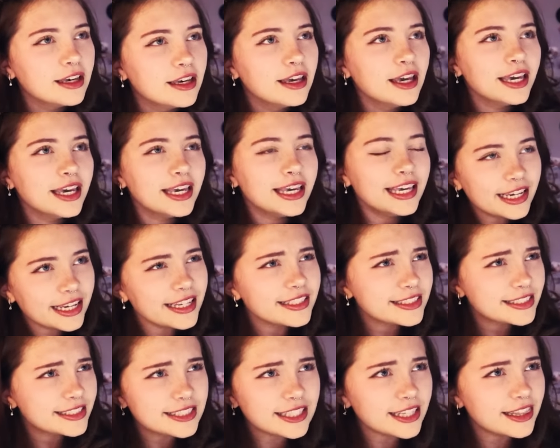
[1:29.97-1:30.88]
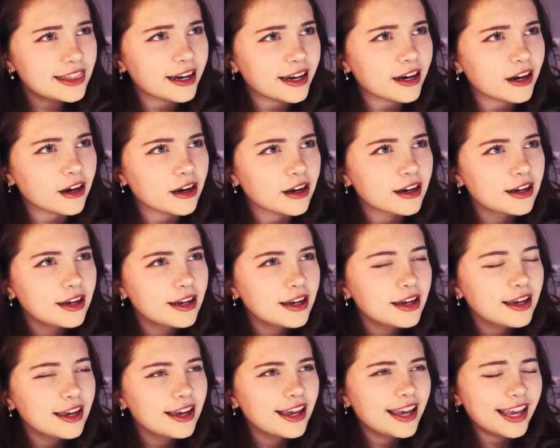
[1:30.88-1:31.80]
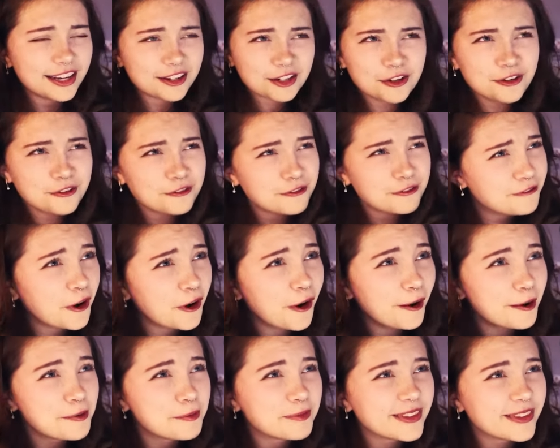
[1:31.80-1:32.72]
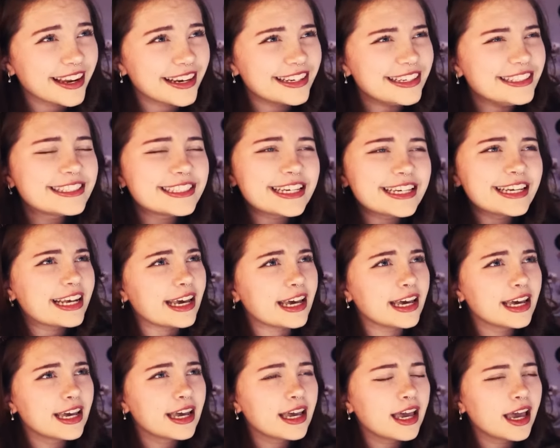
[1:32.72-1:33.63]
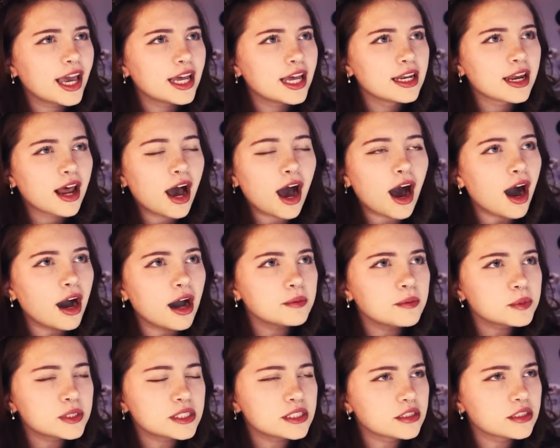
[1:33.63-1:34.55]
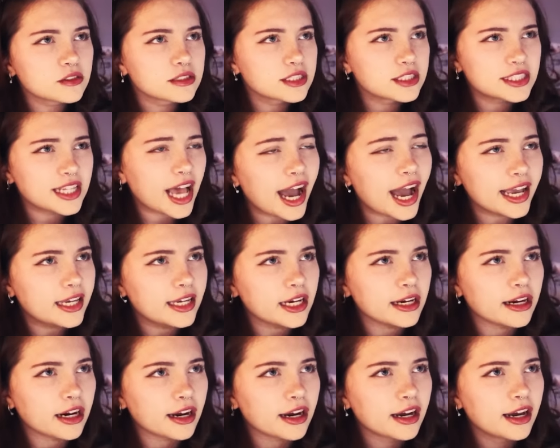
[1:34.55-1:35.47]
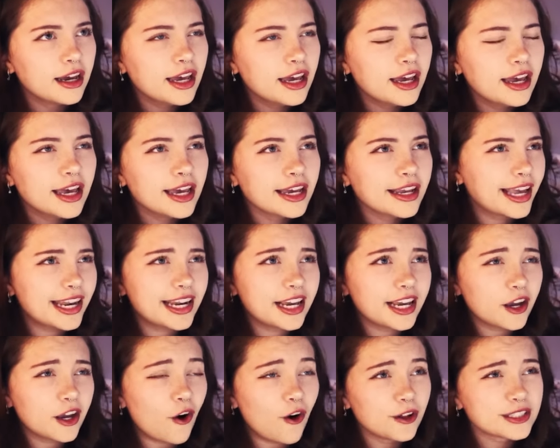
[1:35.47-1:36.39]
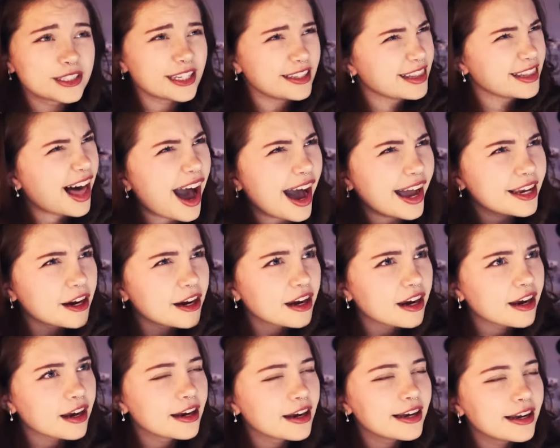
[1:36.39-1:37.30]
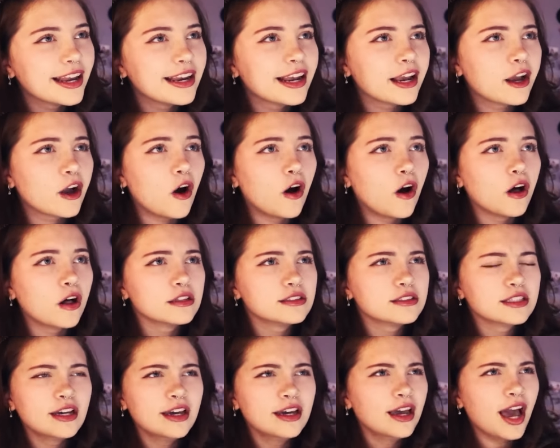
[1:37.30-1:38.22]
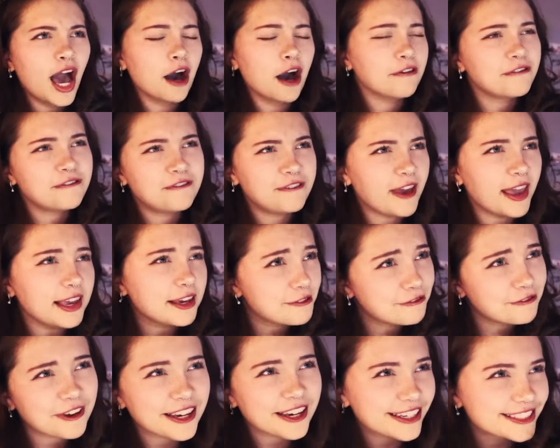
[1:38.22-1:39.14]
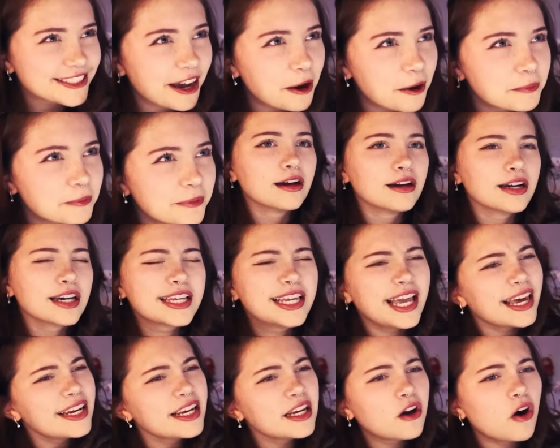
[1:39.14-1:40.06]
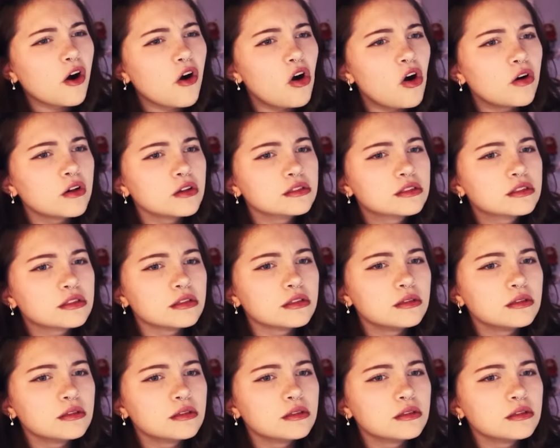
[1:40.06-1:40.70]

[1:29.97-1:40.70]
He can sit there and confirm that he did it. And I'm still sat here getting called a liar, getting called a fake victim, getting called,